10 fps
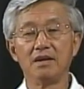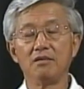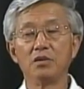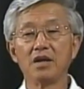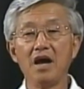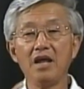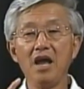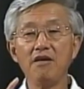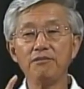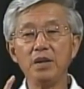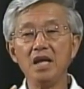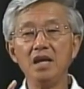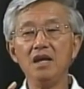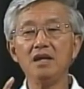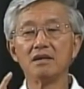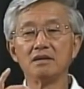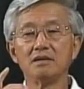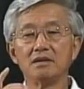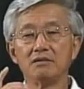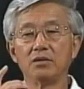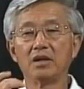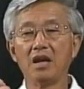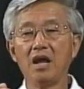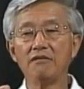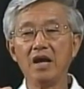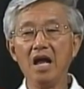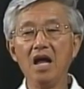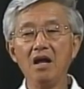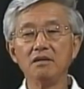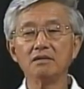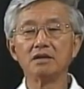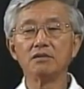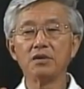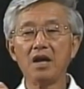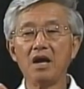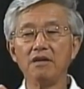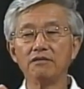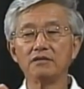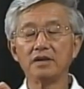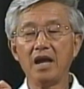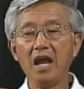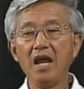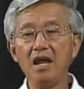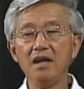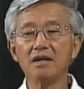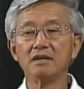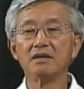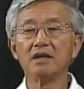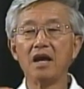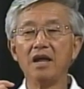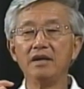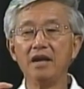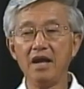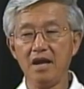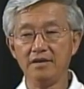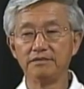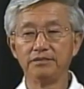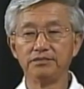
We got to have P, we got to have L, we have A and N.